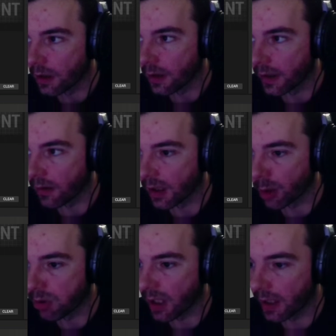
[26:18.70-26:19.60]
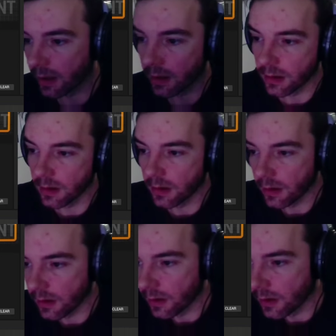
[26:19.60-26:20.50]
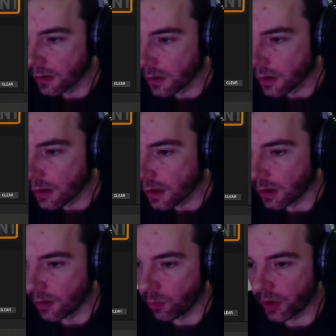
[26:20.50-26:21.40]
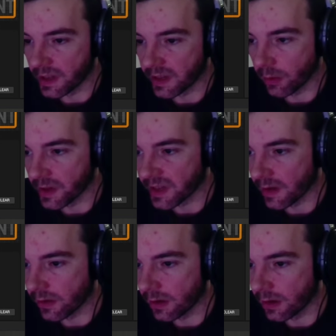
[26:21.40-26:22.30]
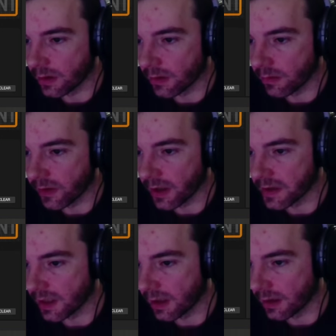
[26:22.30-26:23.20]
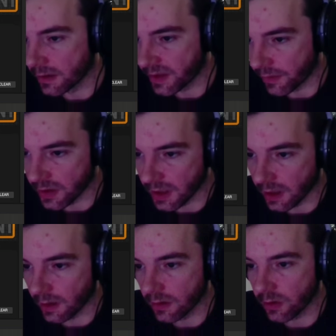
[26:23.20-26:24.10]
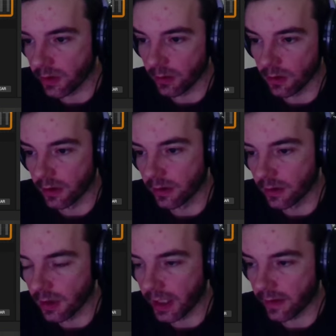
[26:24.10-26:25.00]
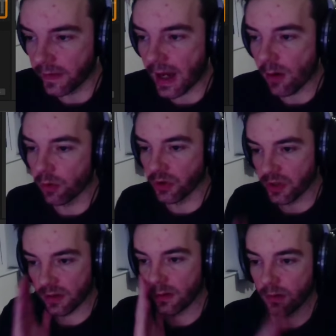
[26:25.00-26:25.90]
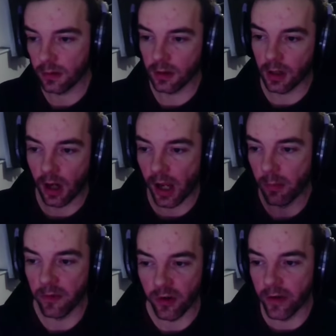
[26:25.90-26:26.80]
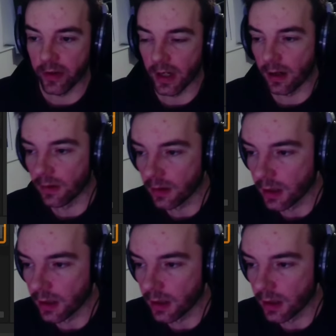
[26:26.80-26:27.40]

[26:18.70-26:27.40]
now click play, we can see we're at 7, 13, 17, 21, like that will just climb forever now.